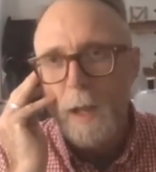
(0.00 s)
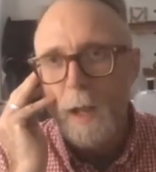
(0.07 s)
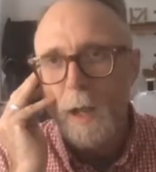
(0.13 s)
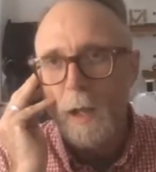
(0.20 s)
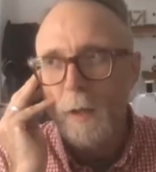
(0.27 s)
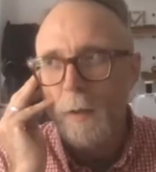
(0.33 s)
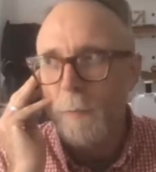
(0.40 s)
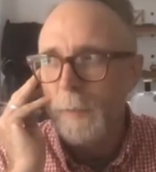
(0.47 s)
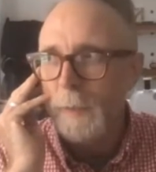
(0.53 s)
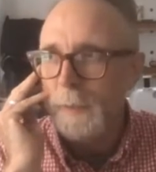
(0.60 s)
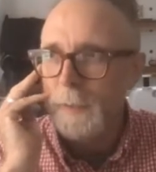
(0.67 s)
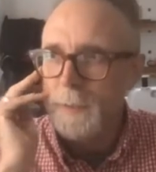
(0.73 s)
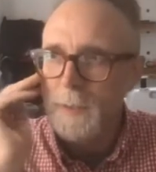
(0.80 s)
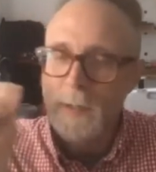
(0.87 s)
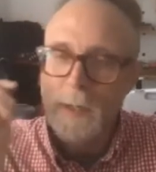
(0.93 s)
And
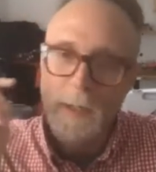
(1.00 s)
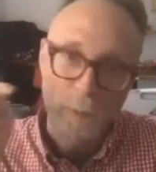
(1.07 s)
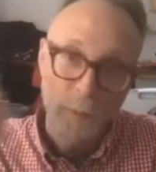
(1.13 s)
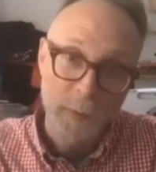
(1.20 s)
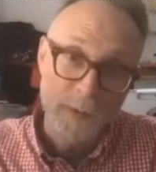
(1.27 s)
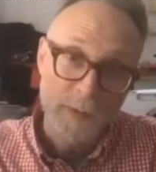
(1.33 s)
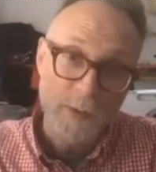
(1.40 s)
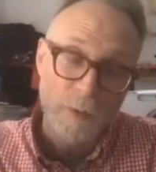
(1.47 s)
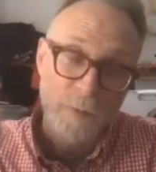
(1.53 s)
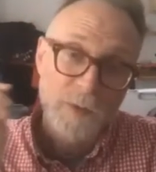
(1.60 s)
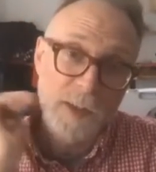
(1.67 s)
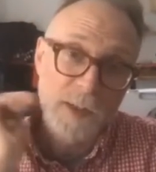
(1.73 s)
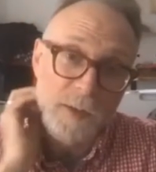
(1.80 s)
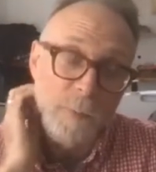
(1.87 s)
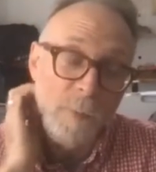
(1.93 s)
there's another one that's
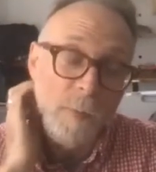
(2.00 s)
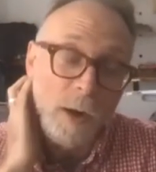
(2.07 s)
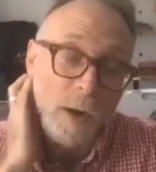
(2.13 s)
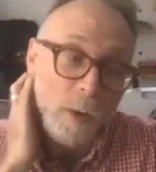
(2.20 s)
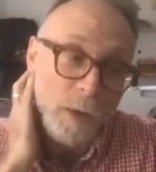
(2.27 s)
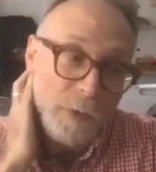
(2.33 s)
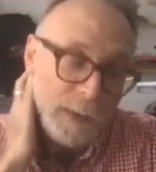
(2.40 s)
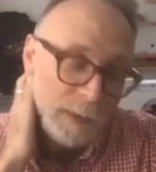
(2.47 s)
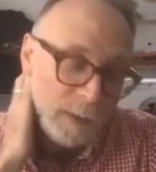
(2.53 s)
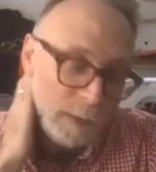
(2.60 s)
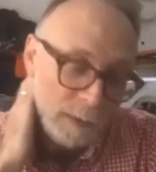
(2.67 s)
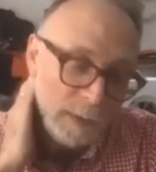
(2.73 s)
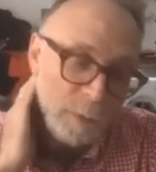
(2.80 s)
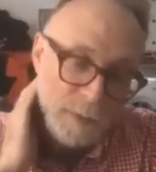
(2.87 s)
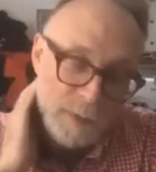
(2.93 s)
surfacing tomorrow, I think.
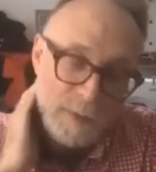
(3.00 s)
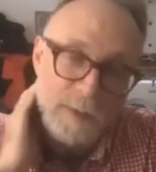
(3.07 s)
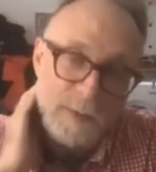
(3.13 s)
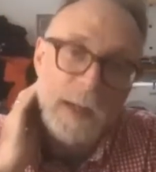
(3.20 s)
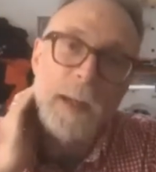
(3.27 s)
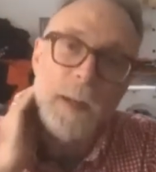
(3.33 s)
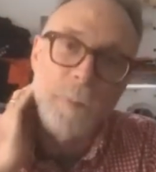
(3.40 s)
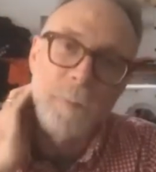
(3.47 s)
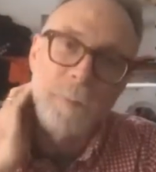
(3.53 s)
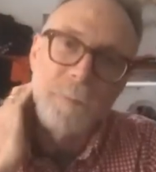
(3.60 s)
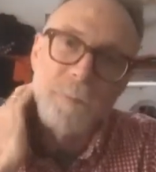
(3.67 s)
And that was the same